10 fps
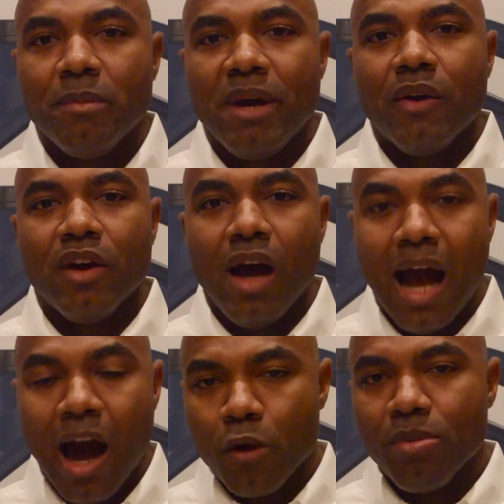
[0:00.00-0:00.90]
about
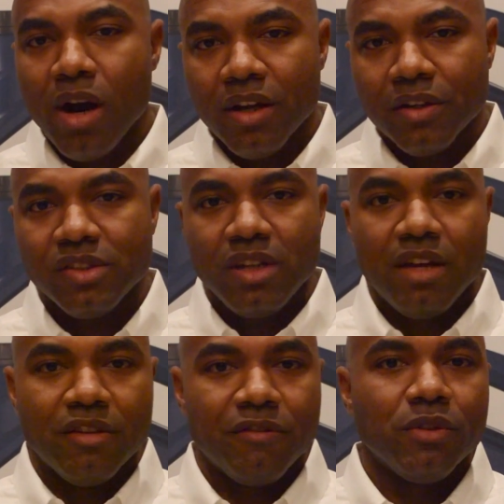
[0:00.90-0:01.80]
our products
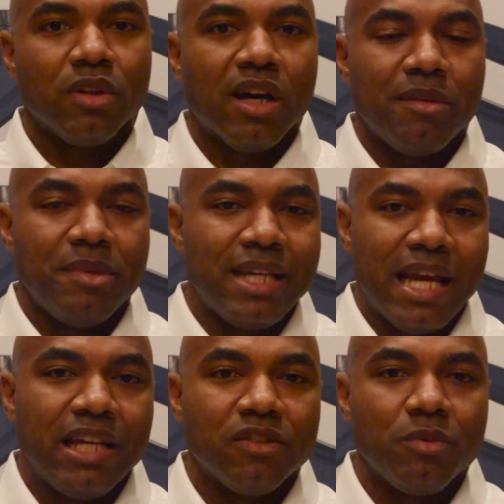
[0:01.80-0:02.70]
and the fuel economy
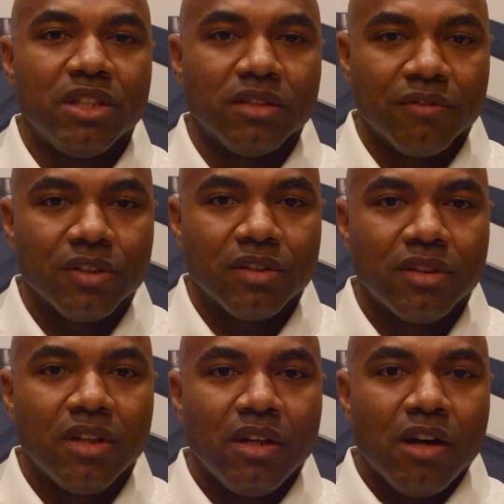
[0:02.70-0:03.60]
gains we deliver
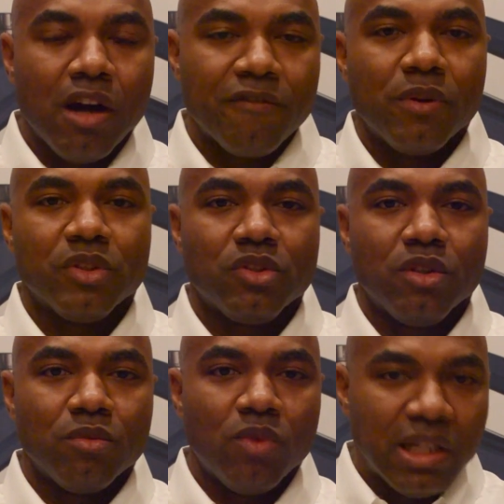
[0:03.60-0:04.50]
are focused
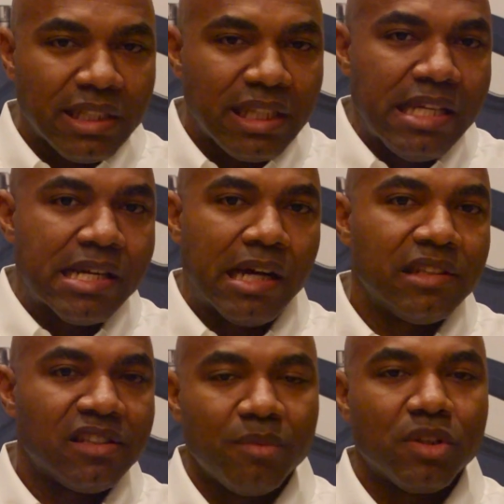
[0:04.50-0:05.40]
on one key
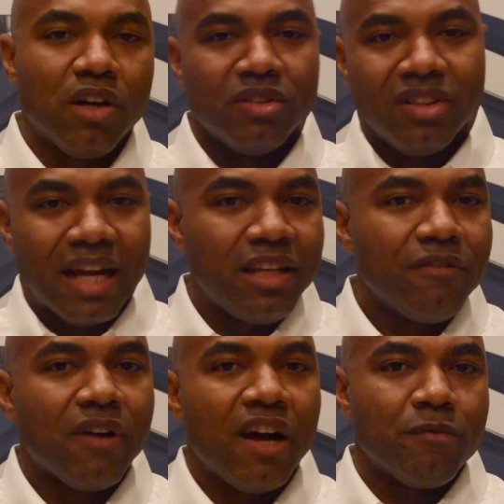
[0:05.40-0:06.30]
concept called
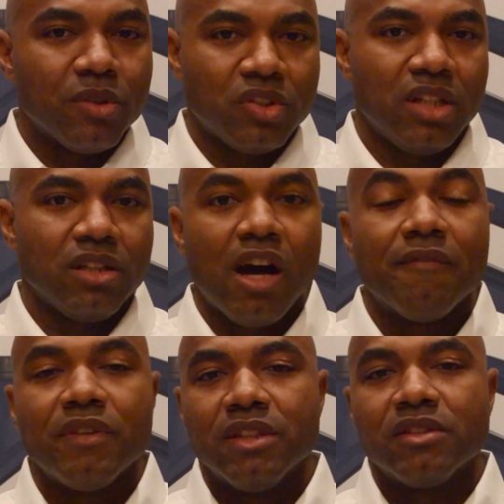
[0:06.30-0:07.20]
95%
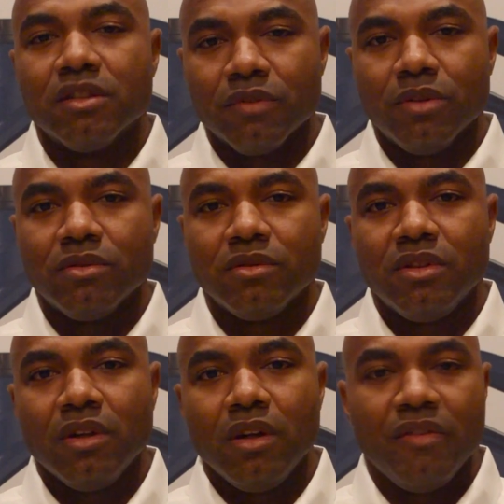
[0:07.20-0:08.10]
confidence interval.
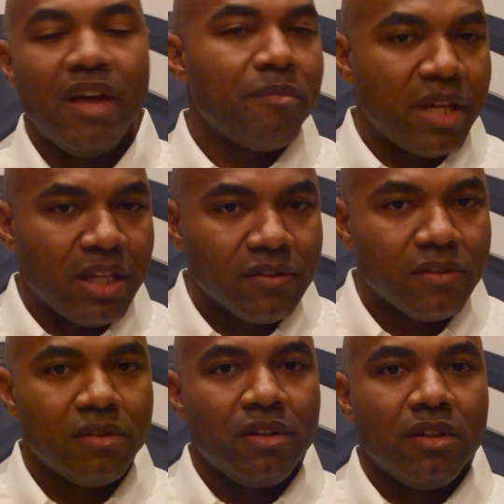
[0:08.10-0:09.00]
And that
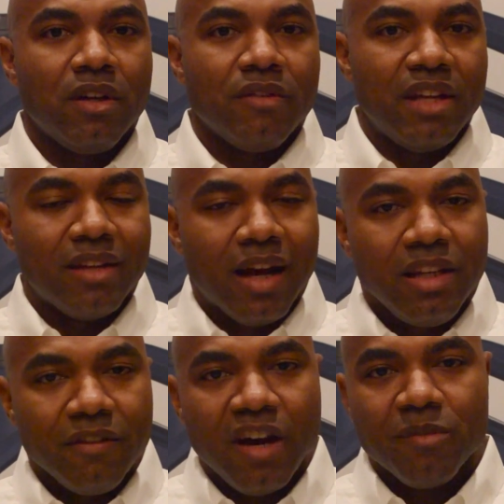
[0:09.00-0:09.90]
means that
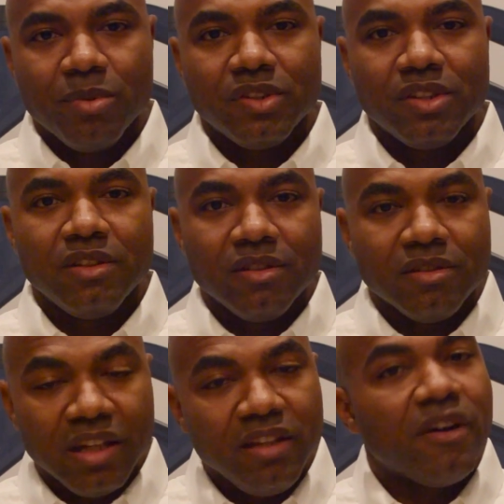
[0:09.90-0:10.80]
95%,
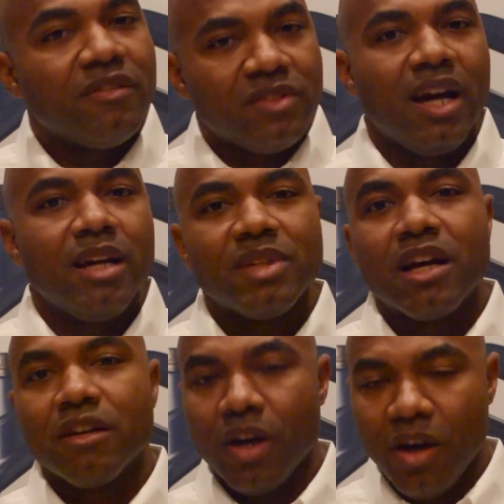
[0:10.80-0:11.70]
95 times
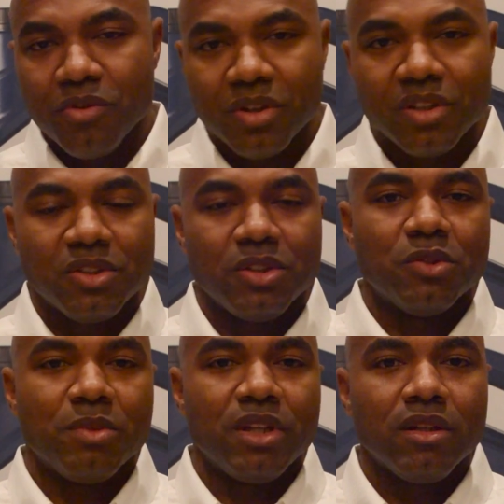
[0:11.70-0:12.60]
out of 100,
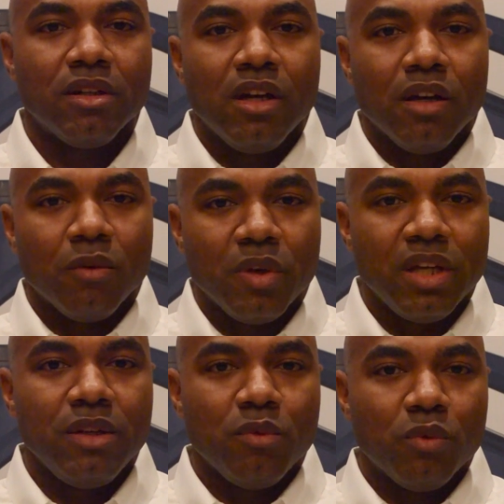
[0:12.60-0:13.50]
excuse me,
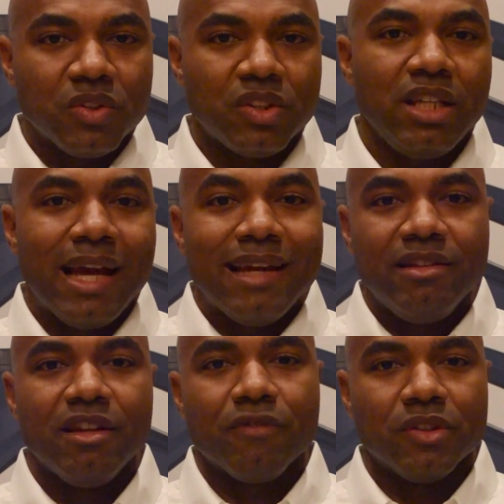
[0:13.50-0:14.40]
we will see a
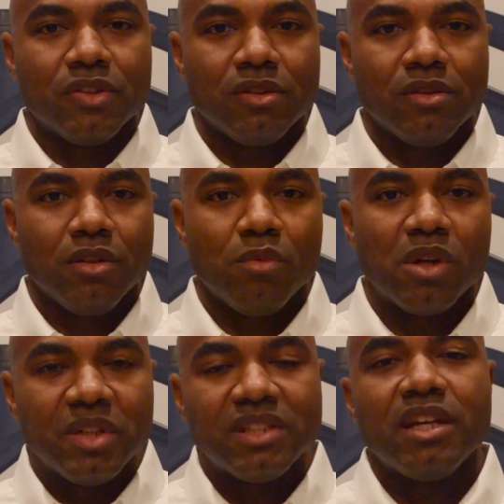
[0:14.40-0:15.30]
difference
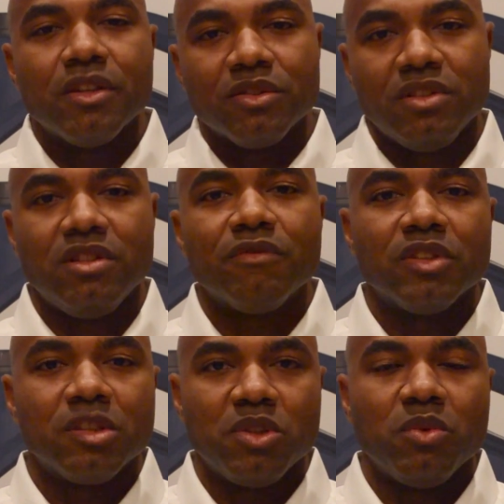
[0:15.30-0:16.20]
when we say there's a
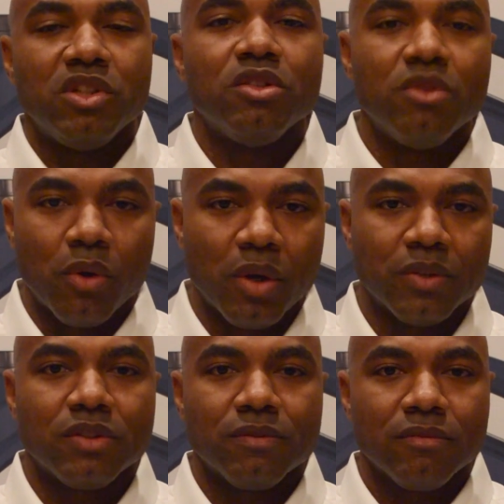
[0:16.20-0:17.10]
difference between two
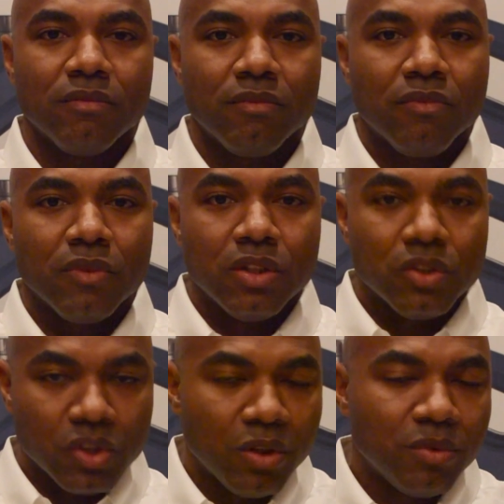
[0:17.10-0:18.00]
oils.
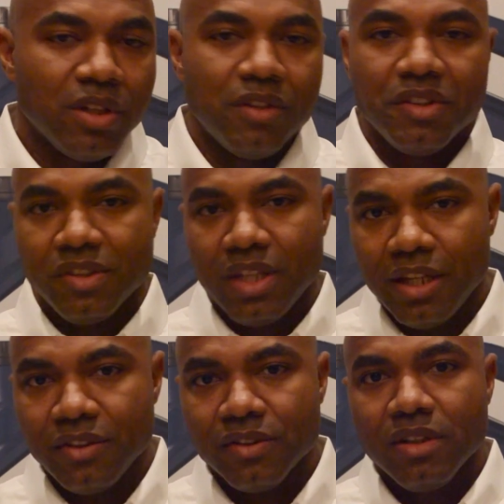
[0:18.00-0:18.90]
So in this
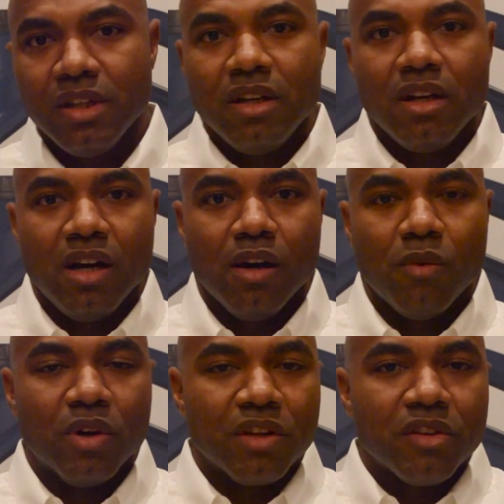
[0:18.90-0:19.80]
case, uh,
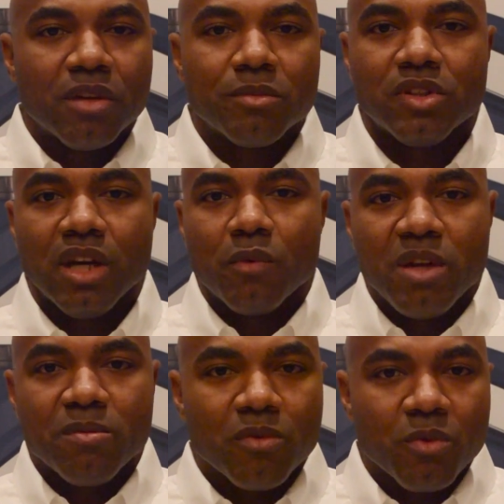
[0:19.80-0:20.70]
one of the numbers that
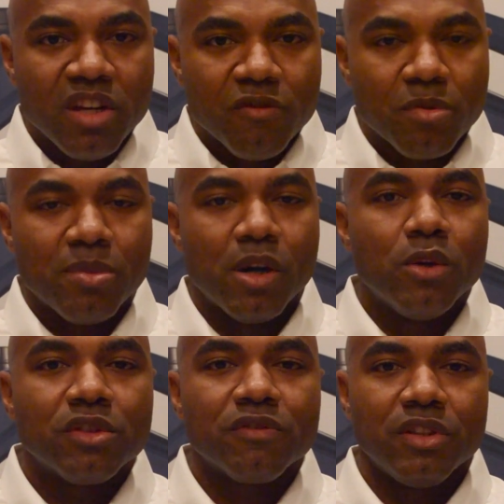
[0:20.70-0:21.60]
we, we
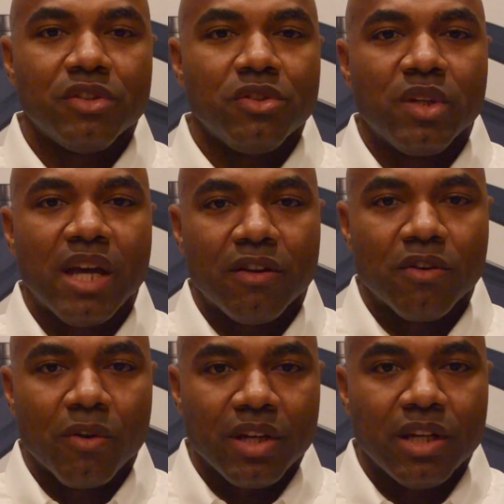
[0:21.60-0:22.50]
proposed for this new
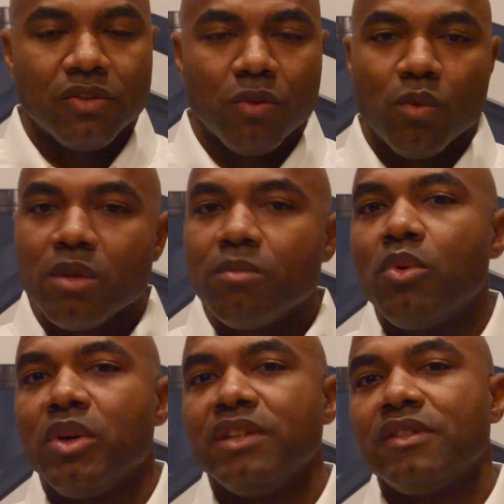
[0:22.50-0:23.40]
category is a
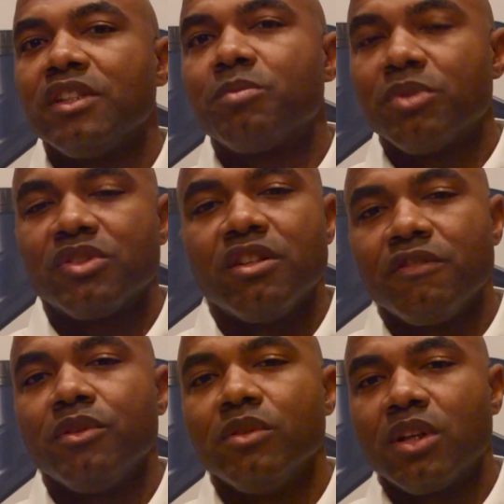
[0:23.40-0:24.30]
1.6%
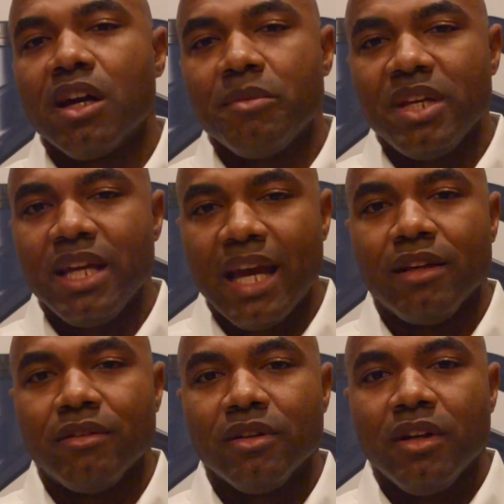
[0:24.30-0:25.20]
fuel economy
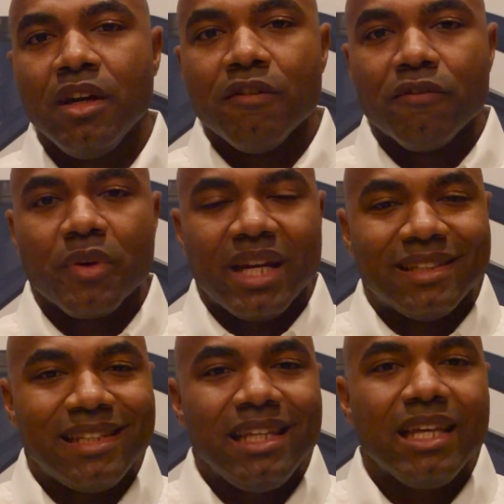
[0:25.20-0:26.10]
gain for a
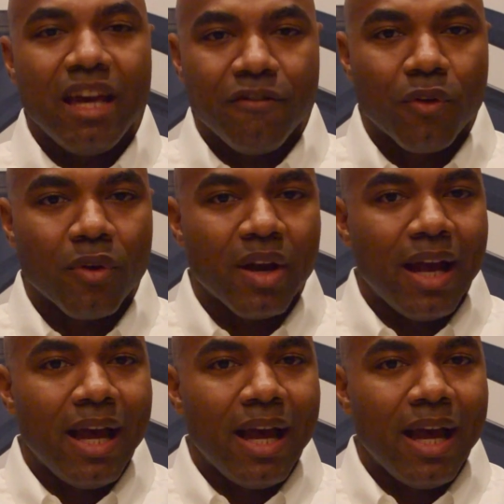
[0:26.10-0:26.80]
CK4